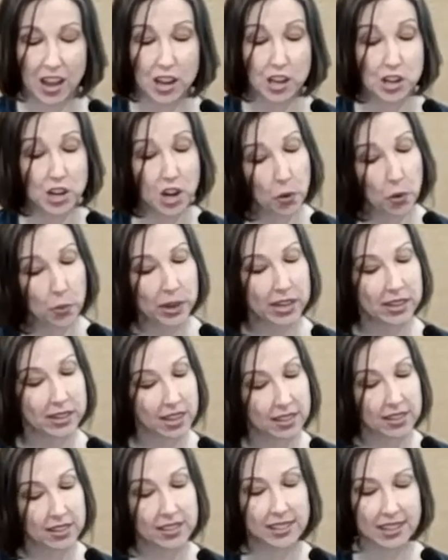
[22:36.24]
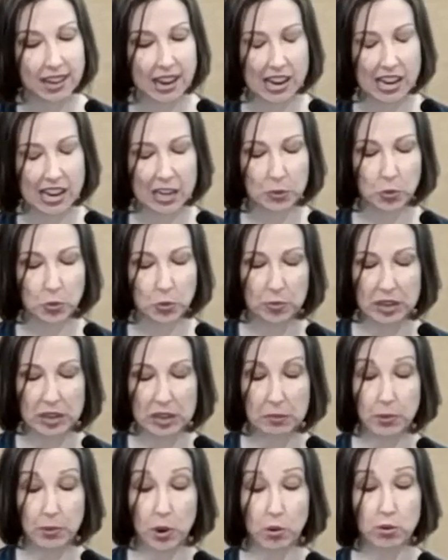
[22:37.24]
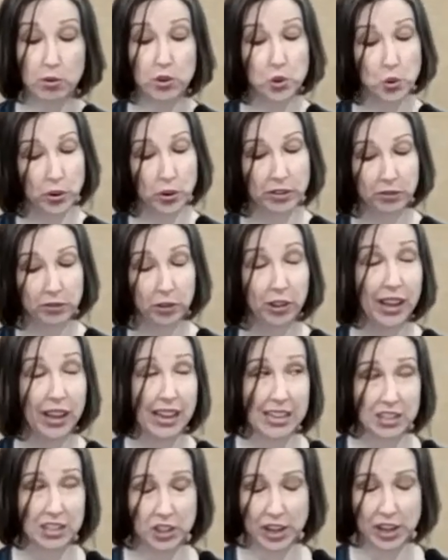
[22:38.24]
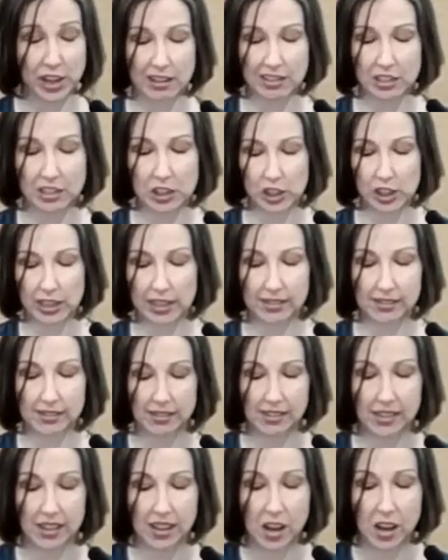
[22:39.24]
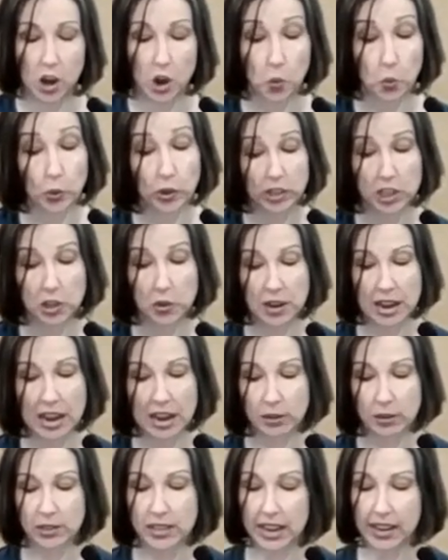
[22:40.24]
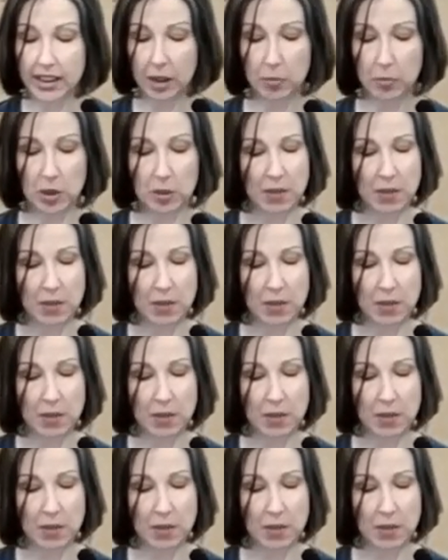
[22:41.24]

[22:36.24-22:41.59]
Knowing that this time will be both joyful and challenging, will you now take up the